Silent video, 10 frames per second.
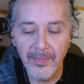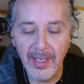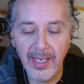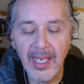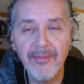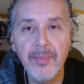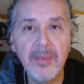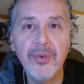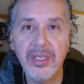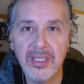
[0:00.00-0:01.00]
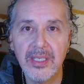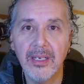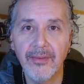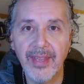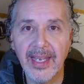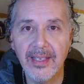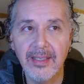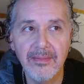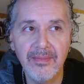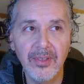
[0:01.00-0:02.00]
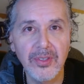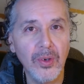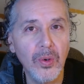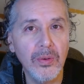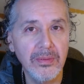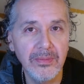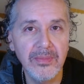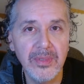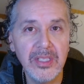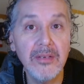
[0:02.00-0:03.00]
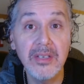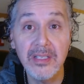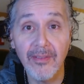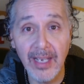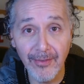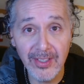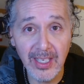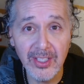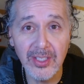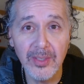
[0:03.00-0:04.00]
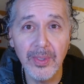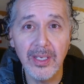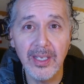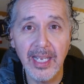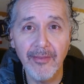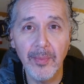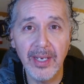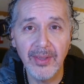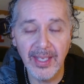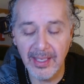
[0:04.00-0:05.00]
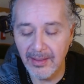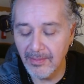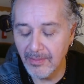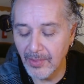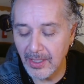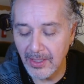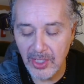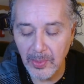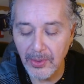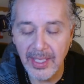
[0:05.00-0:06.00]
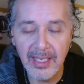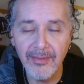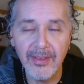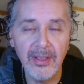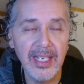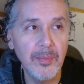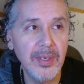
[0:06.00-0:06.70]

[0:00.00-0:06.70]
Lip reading: have memories of that? And there's a whole series of conversations we can have about that, and we can explore that if you like.